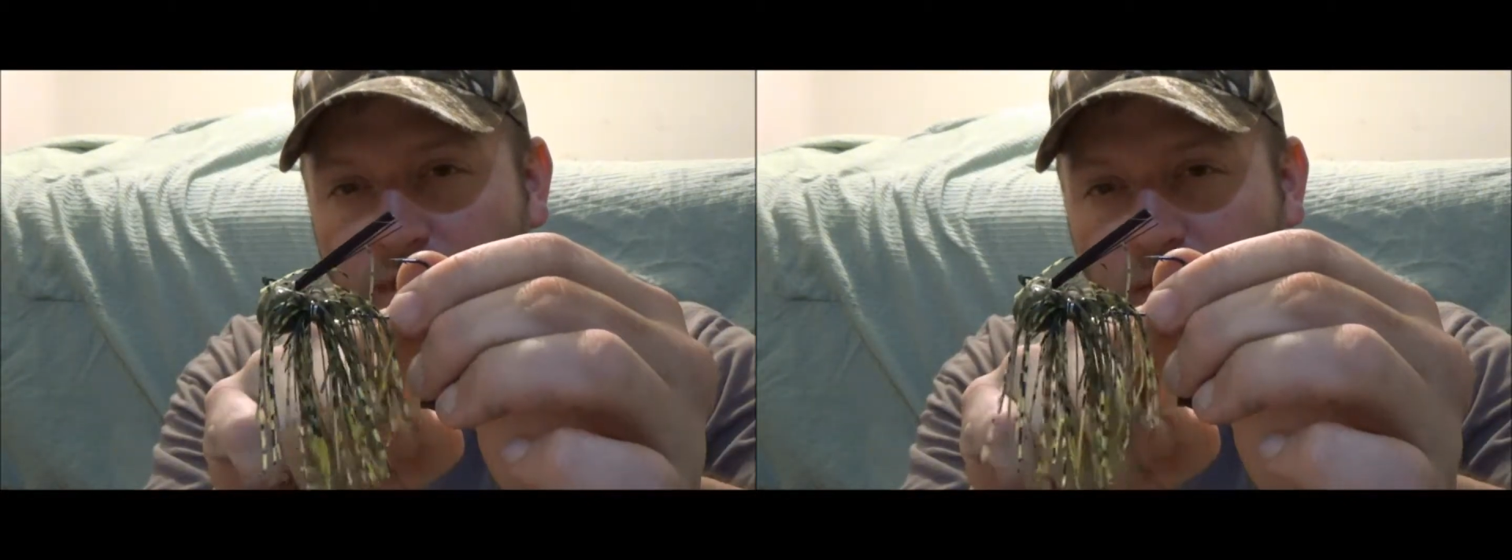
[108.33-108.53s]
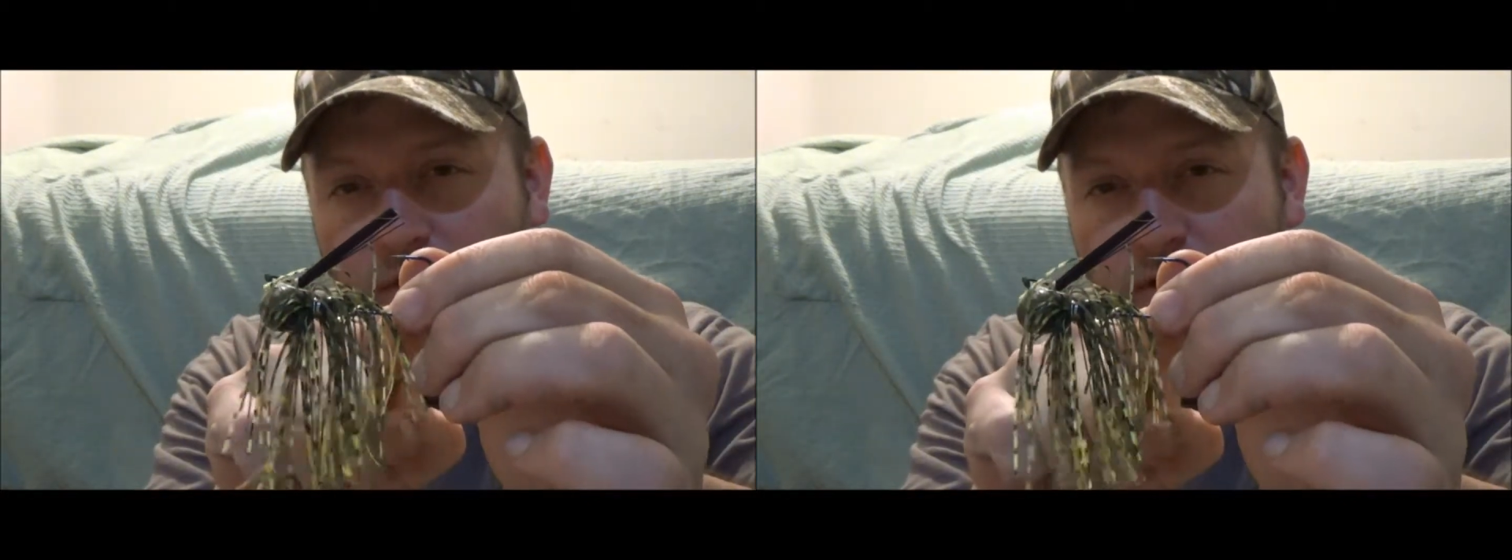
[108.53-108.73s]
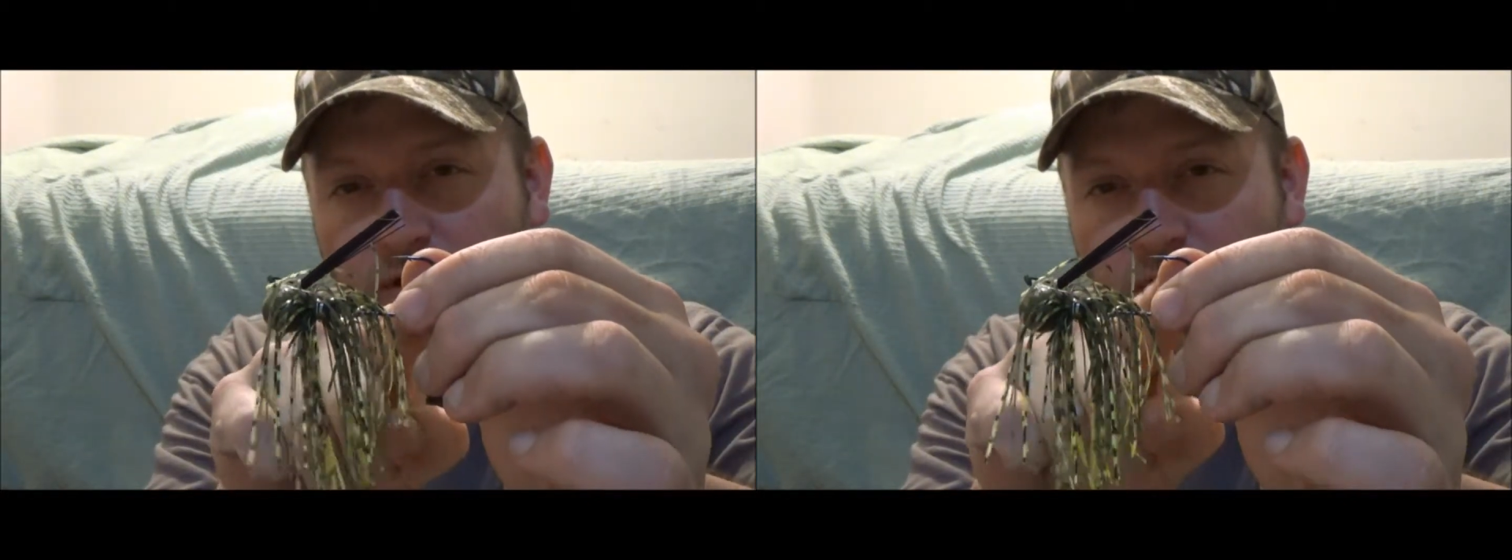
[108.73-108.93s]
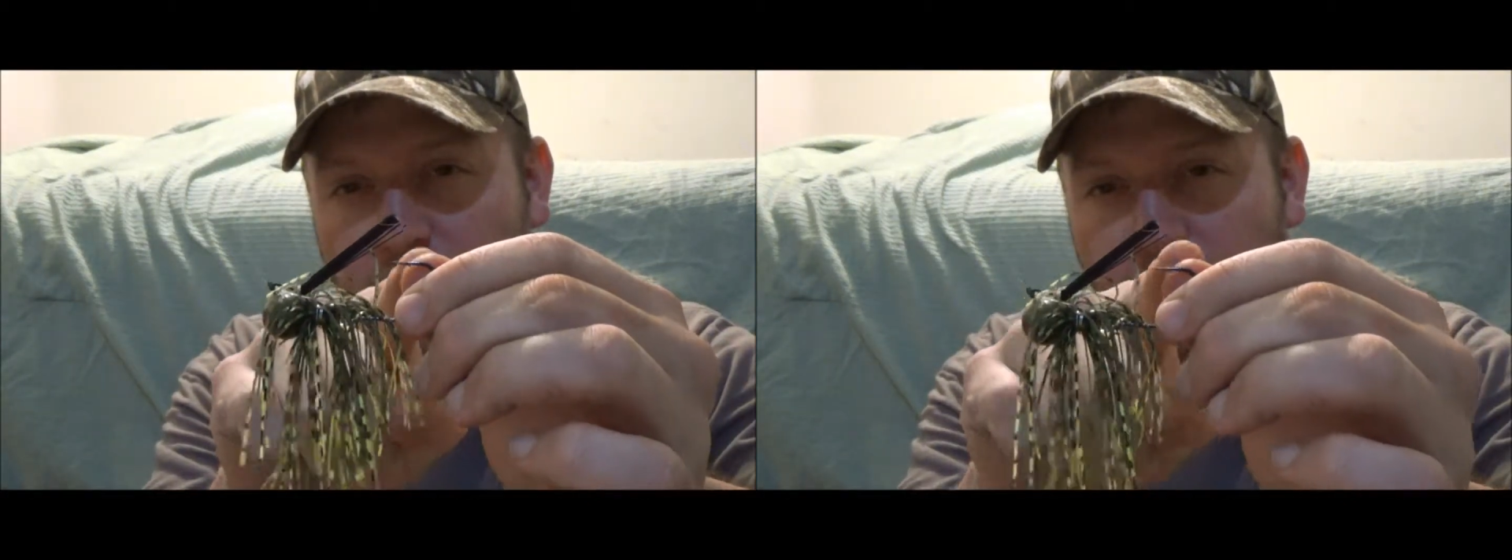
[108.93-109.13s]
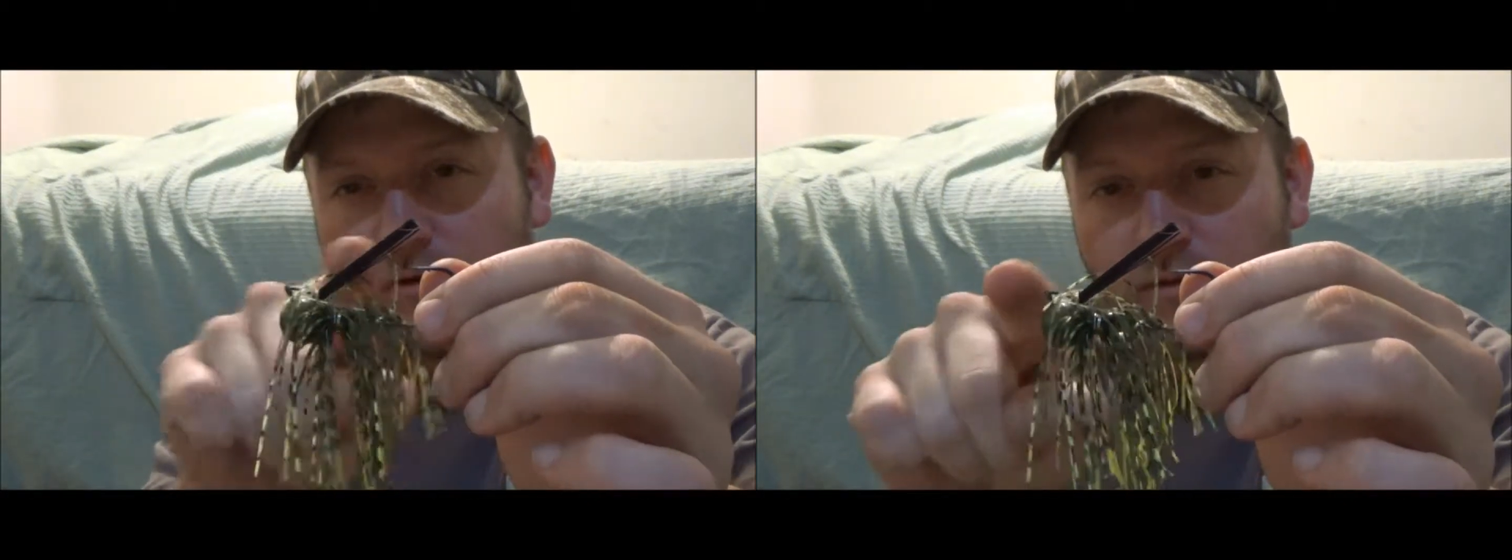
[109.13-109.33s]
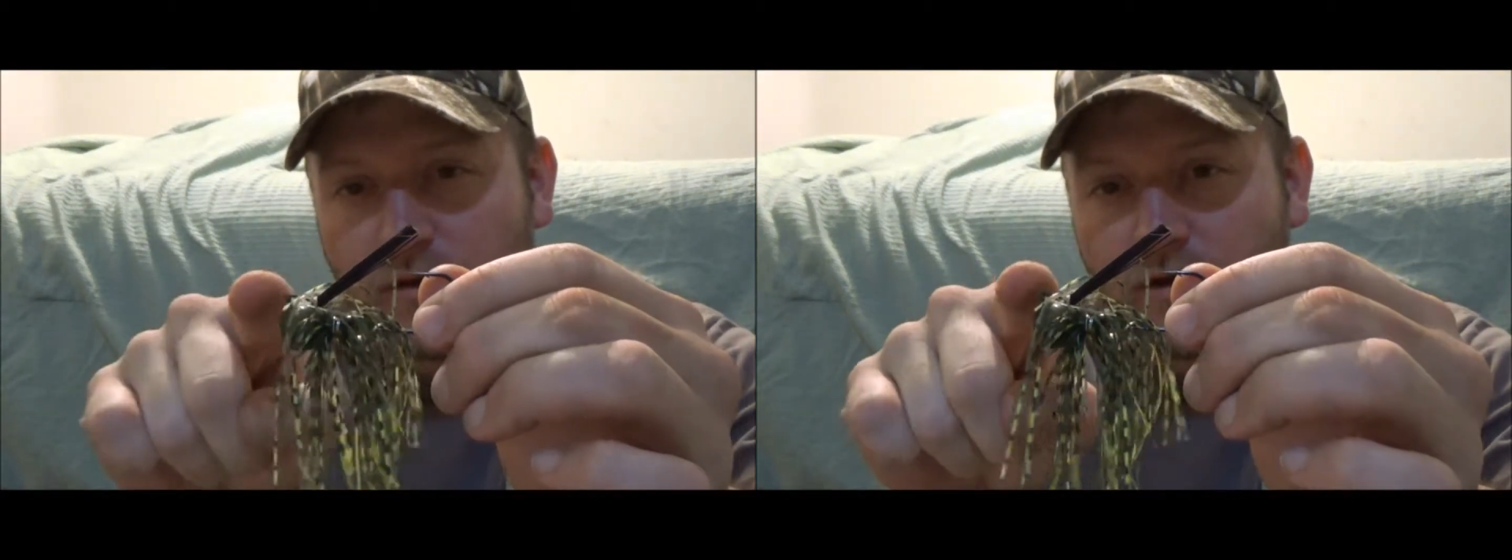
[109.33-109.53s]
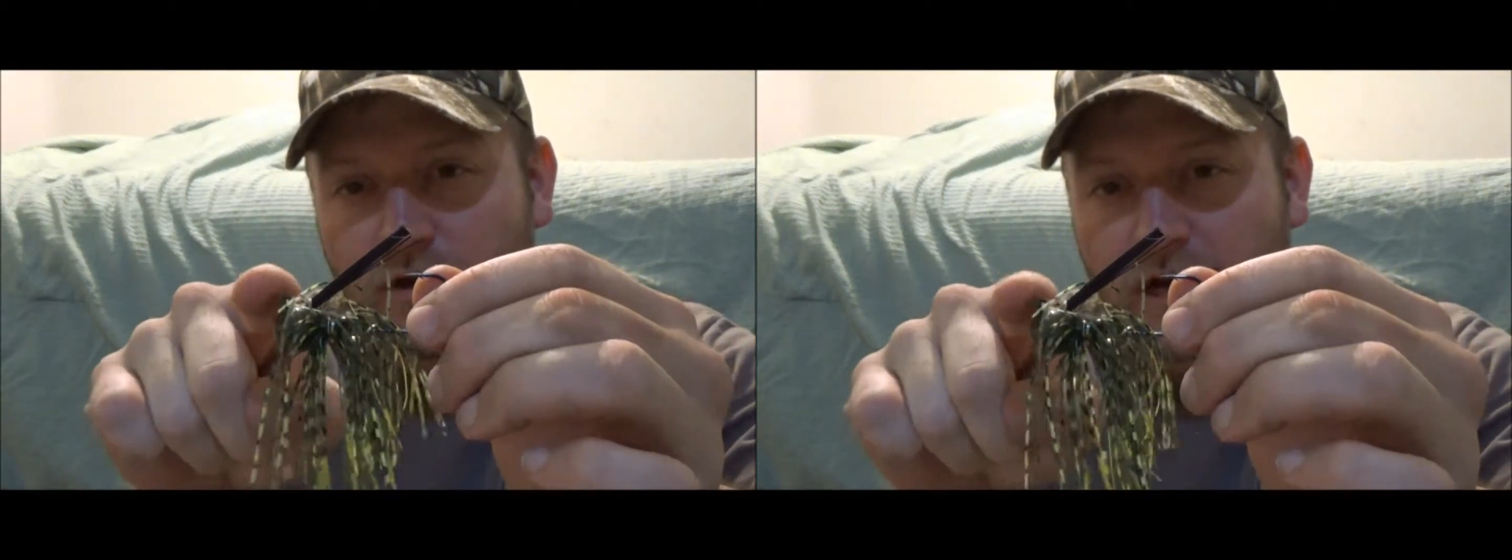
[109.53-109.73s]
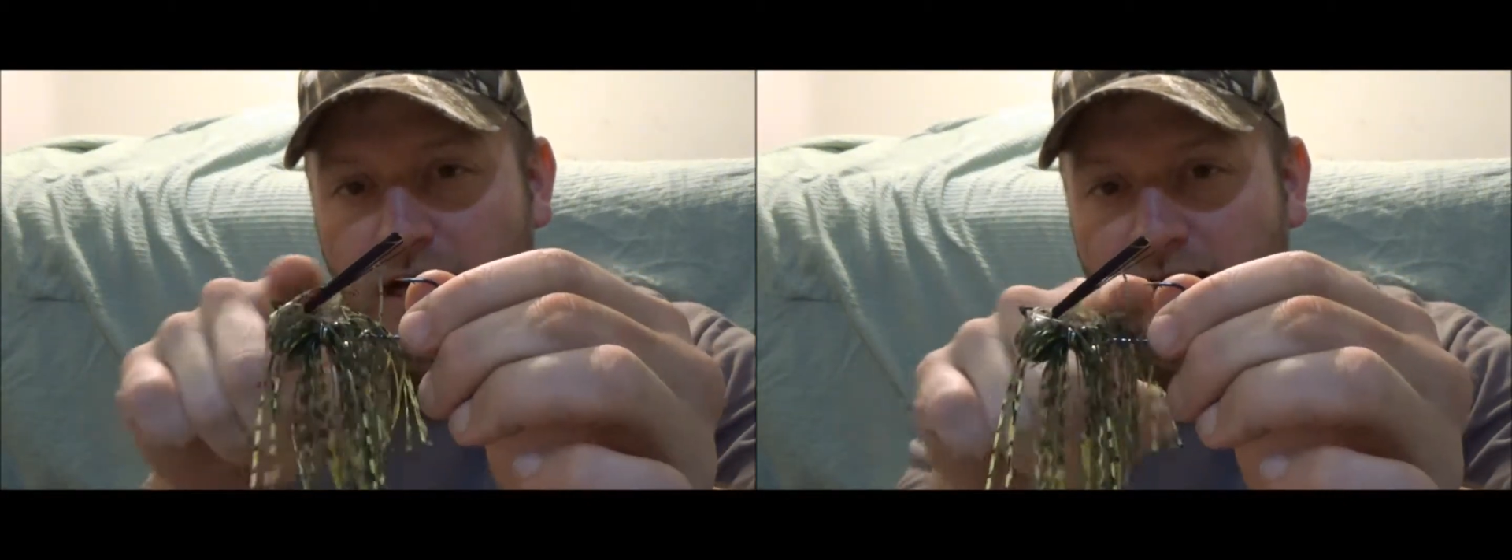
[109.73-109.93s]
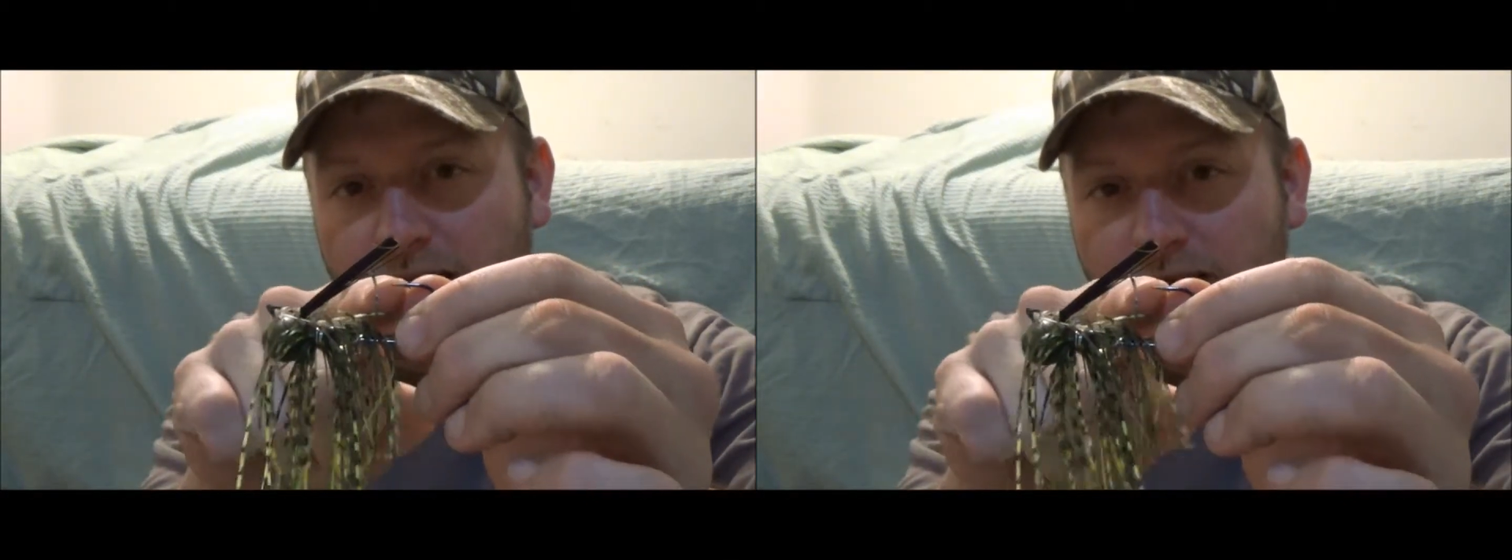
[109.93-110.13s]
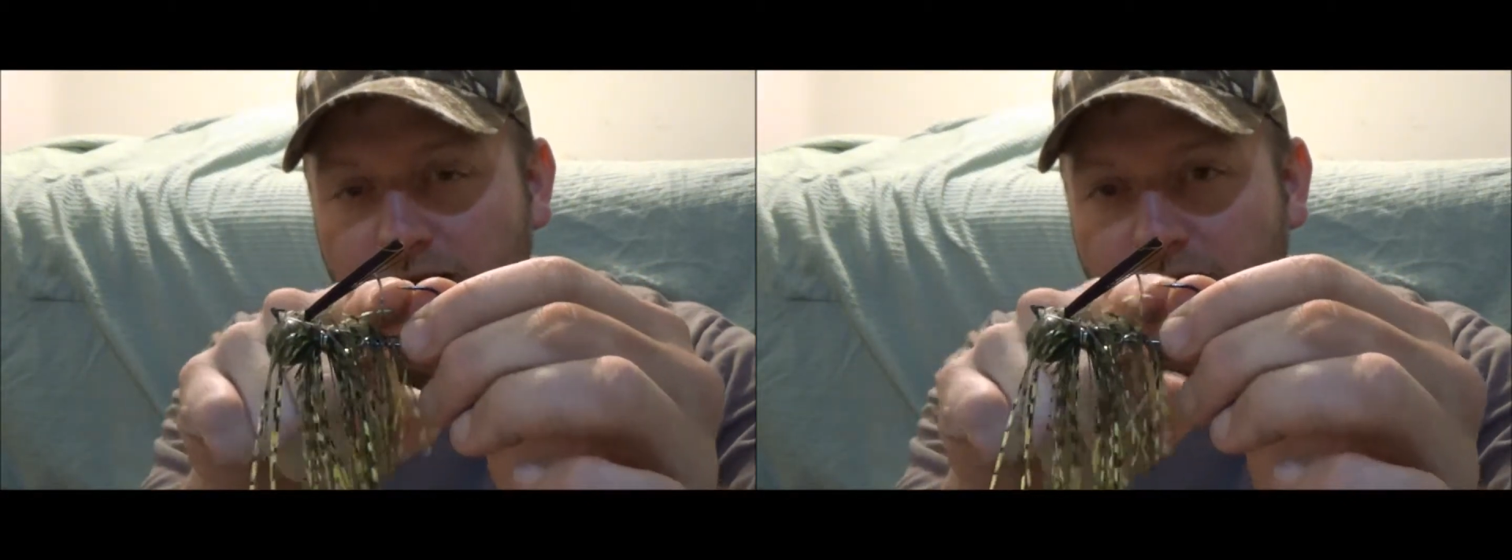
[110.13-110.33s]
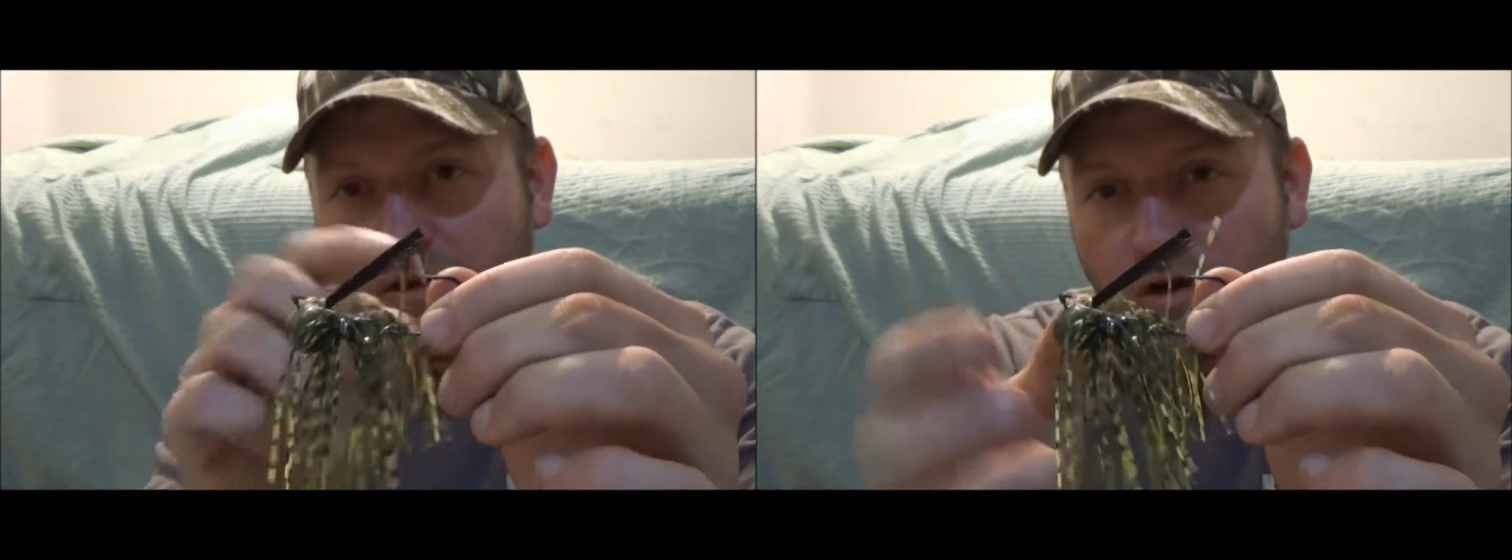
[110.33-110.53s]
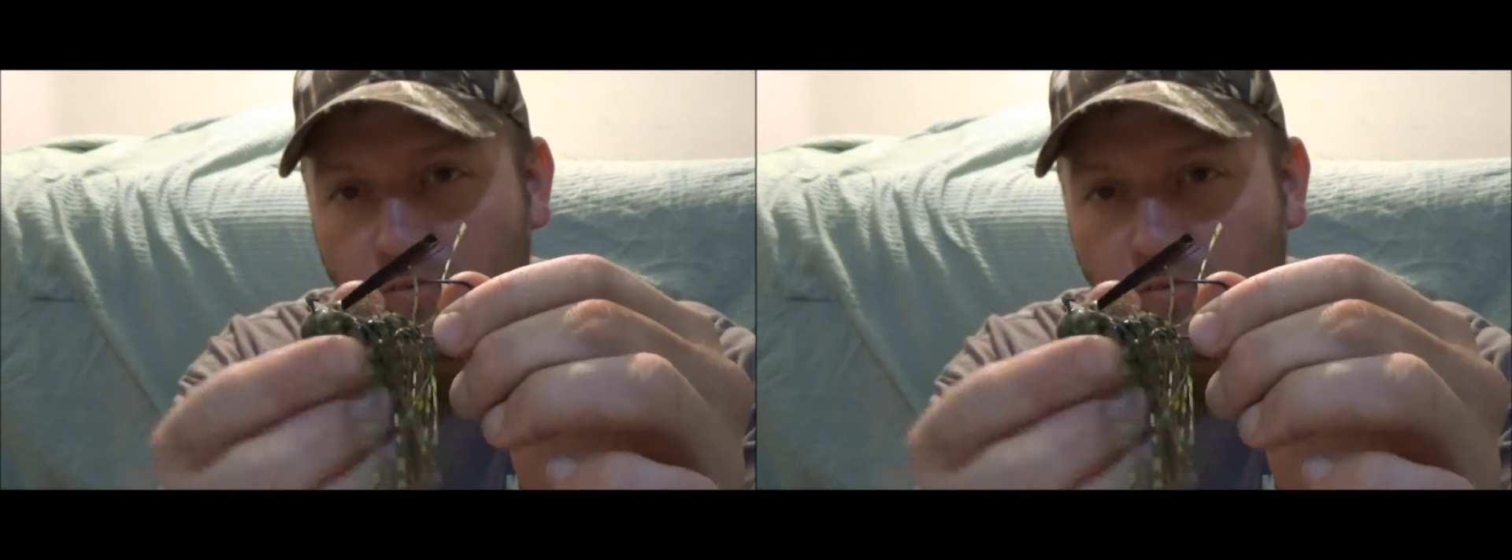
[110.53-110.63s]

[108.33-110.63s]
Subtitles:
and where the hook hook